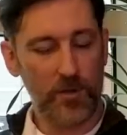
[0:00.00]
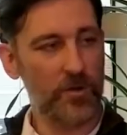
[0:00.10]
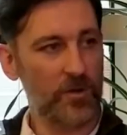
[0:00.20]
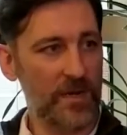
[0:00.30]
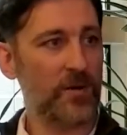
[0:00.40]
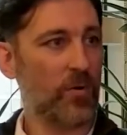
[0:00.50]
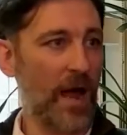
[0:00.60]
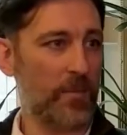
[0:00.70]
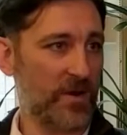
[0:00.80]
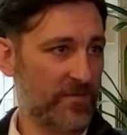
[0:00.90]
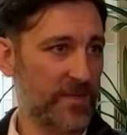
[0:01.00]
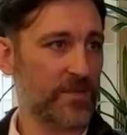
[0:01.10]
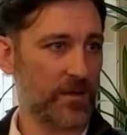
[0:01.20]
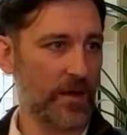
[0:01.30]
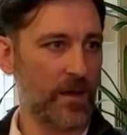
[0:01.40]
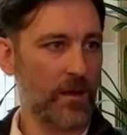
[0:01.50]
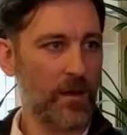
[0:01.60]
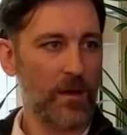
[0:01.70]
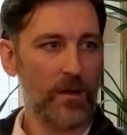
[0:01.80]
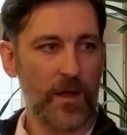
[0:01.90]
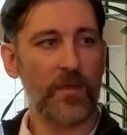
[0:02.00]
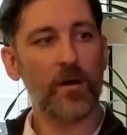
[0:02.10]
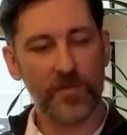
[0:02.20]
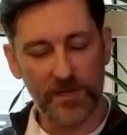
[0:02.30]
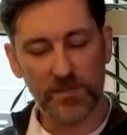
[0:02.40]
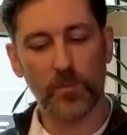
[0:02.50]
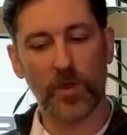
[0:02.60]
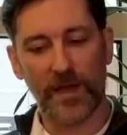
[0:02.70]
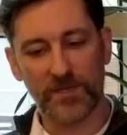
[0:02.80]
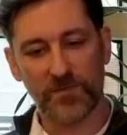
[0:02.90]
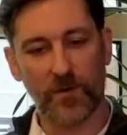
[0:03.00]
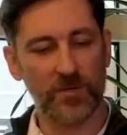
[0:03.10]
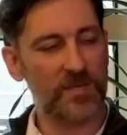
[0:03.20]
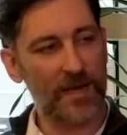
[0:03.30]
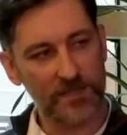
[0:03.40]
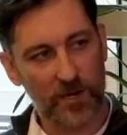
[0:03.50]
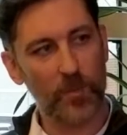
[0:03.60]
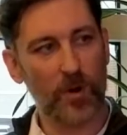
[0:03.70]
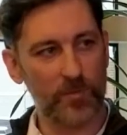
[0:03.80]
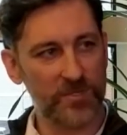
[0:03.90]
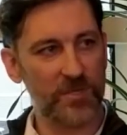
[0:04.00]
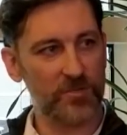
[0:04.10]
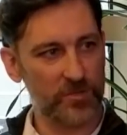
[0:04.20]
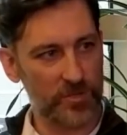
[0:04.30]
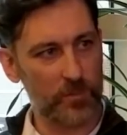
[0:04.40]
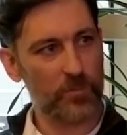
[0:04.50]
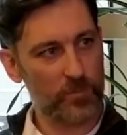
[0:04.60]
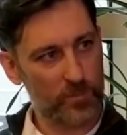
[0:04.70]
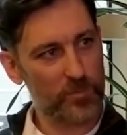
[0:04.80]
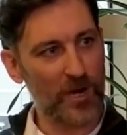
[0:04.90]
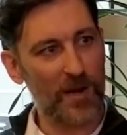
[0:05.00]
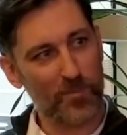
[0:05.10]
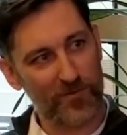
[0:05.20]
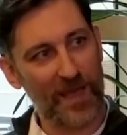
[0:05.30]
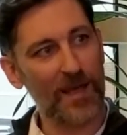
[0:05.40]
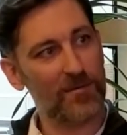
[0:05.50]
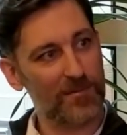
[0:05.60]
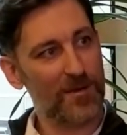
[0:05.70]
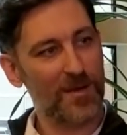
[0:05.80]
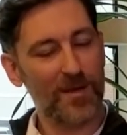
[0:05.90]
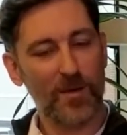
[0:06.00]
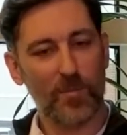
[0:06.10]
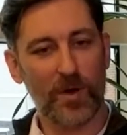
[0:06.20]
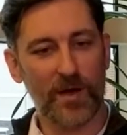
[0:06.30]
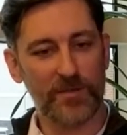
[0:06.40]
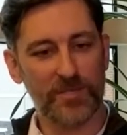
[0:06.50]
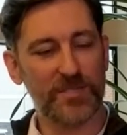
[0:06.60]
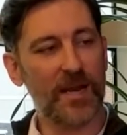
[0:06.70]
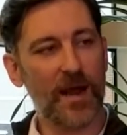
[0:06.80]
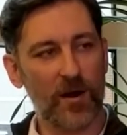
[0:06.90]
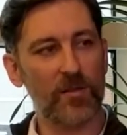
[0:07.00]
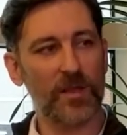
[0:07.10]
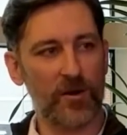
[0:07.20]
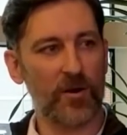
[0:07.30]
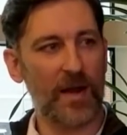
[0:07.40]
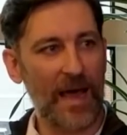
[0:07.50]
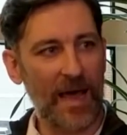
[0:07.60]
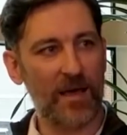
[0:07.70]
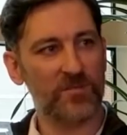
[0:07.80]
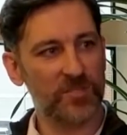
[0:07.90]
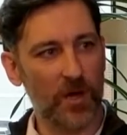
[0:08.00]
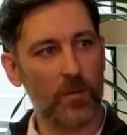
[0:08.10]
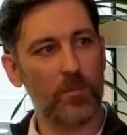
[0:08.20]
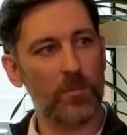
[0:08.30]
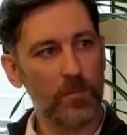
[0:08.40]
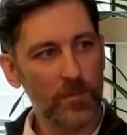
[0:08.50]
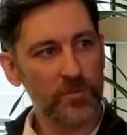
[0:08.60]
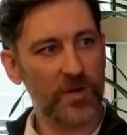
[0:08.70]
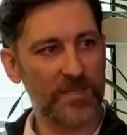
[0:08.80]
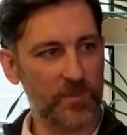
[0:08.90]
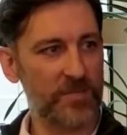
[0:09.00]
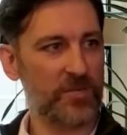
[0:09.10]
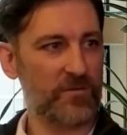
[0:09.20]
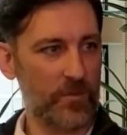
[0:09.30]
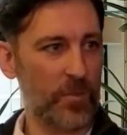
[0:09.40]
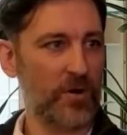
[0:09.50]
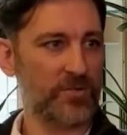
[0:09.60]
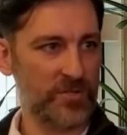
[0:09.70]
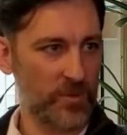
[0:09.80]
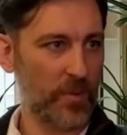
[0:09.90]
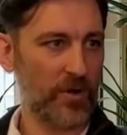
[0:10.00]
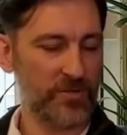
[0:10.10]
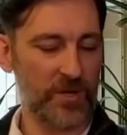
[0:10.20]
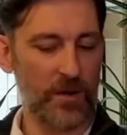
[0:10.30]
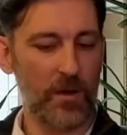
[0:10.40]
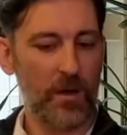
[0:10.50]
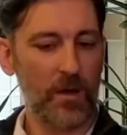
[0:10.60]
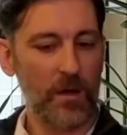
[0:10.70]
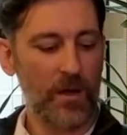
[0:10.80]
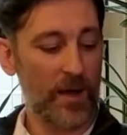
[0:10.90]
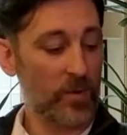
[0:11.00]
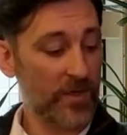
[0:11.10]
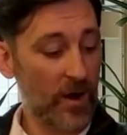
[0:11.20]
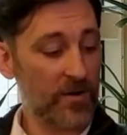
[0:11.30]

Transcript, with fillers: you, you need to grab it physically. Mm -hmm. And there are things in place for sanitary purposes to try to prevent, but just inherently, you're going to have some transmission from person to person. And with our